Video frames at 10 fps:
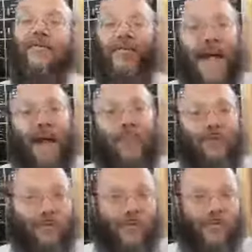the upper
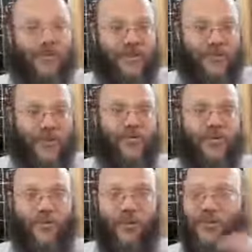world, the
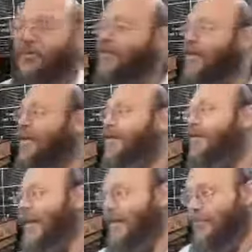spiritual world,
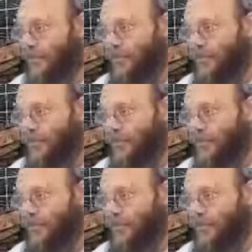like